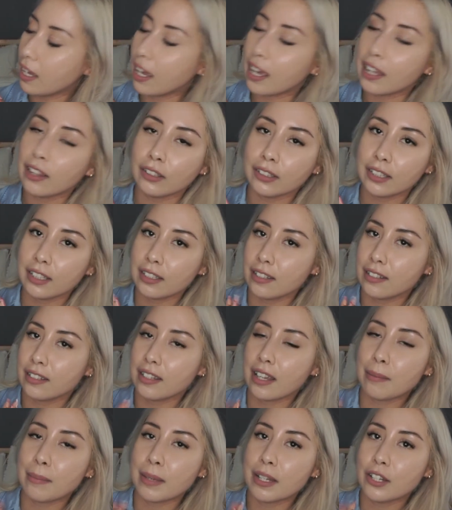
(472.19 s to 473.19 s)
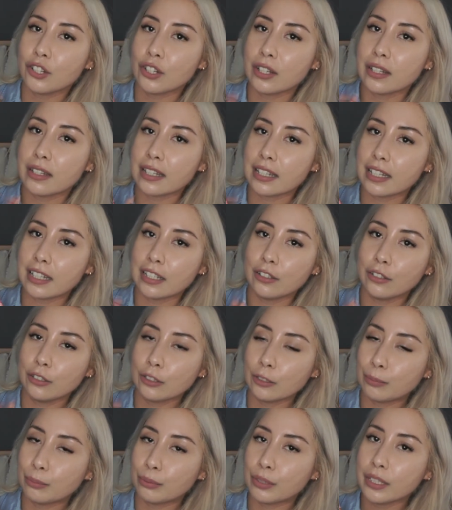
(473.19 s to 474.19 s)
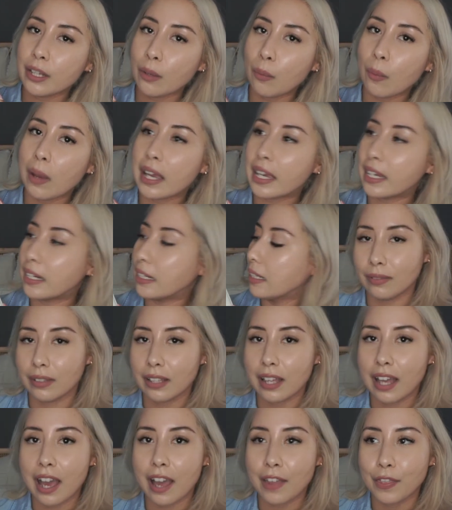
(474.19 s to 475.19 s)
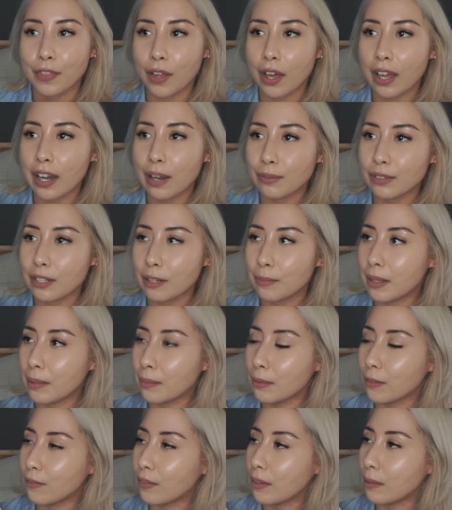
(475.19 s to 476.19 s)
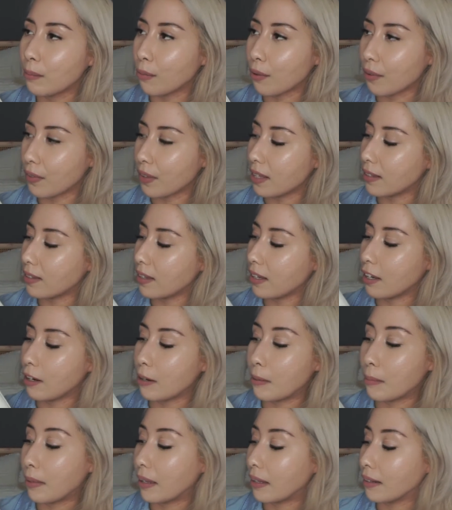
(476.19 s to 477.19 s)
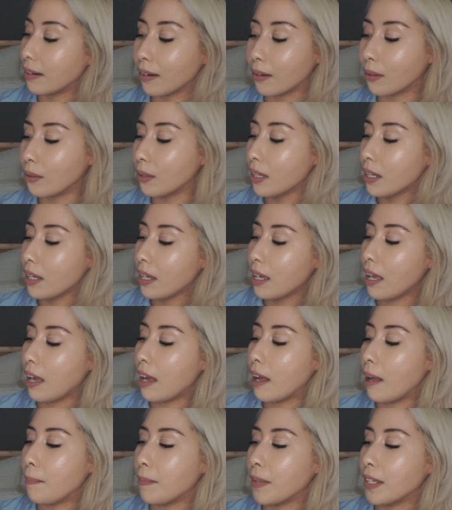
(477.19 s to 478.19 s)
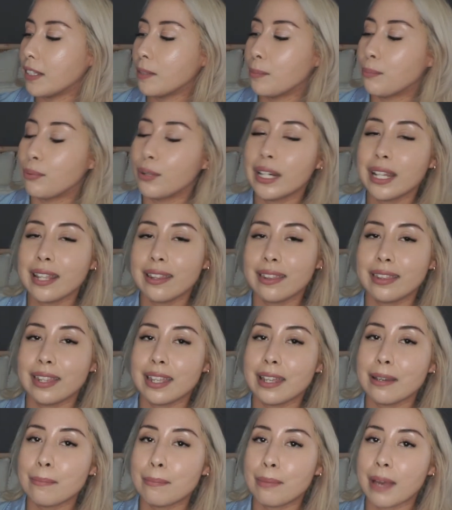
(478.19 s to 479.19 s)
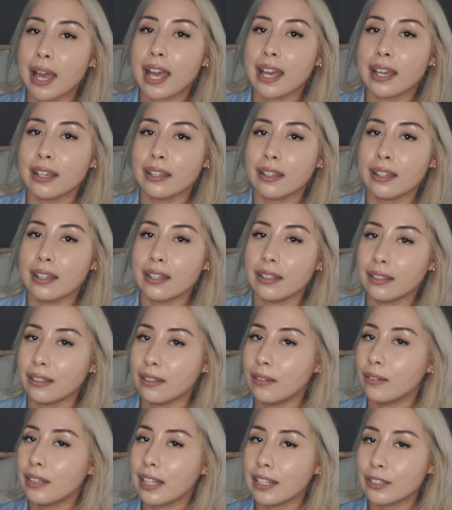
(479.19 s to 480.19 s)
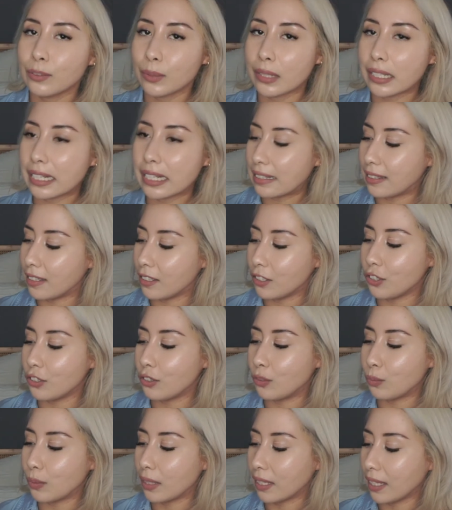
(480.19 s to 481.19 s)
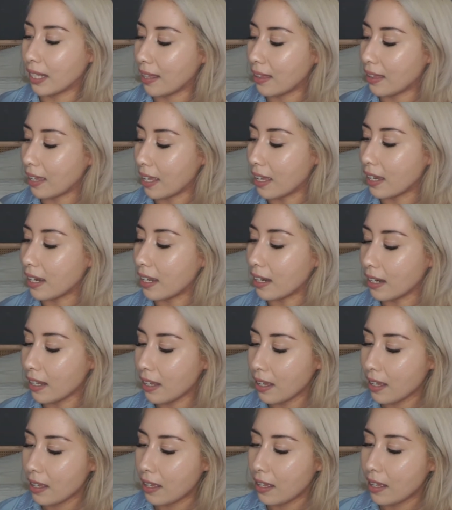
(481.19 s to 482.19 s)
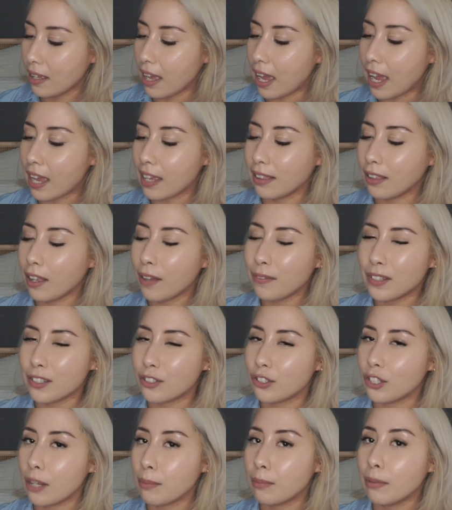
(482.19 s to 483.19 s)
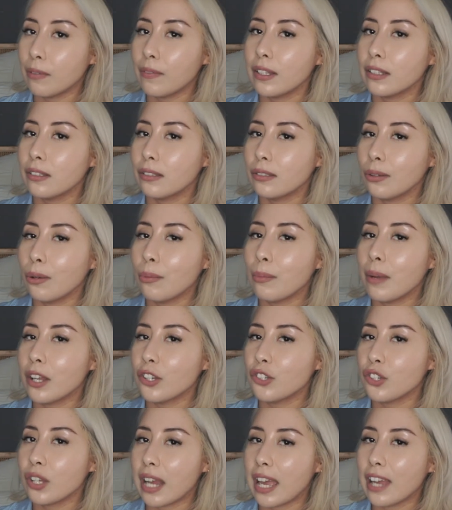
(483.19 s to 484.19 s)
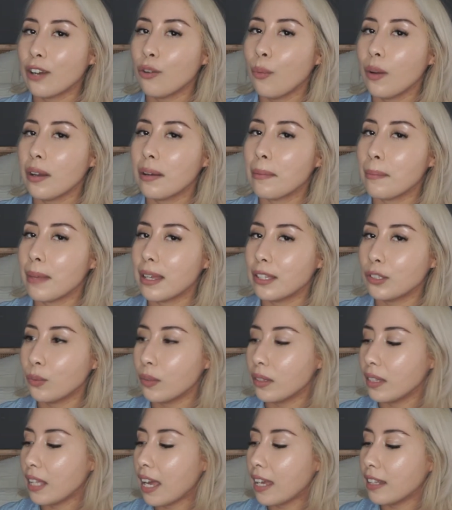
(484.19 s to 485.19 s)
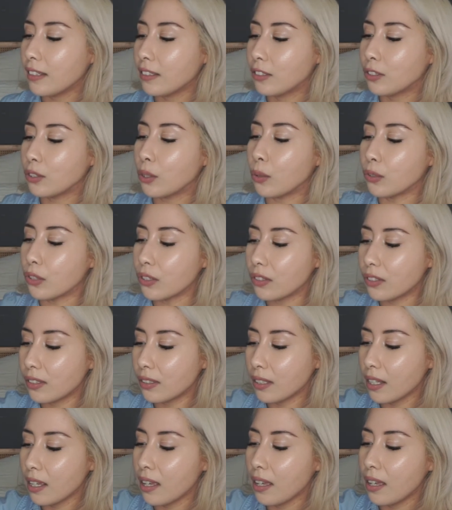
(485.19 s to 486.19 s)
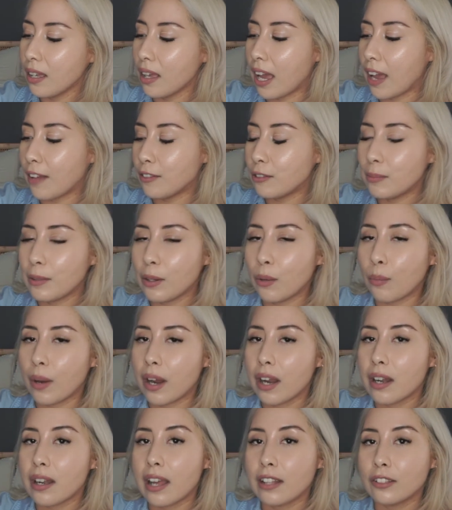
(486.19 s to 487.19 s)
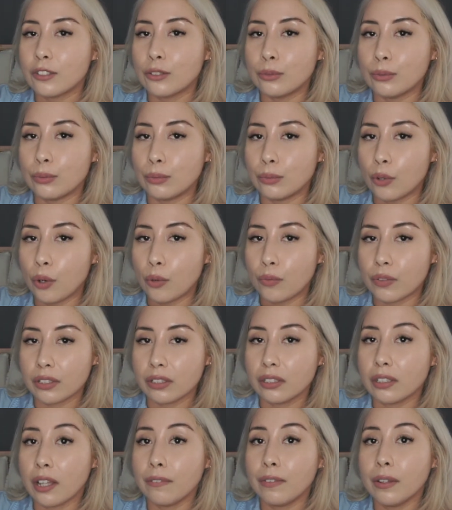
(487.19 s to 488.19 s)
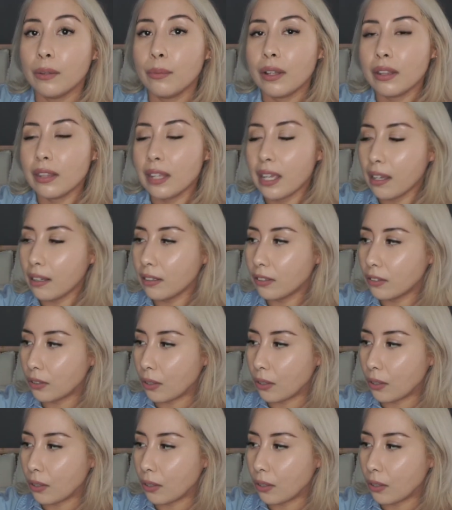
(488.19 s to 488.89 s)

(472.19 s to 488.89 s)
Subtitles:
I looked at the dimensions and it looked pretty wide. I thought I was going to be able to fit more things in here, but no. It's a pretty thin bag, and that's what it It's just really thin, and I love the shape of it so much that I don't want to mess with that. So just, I have to be aware not to overstuff it with things.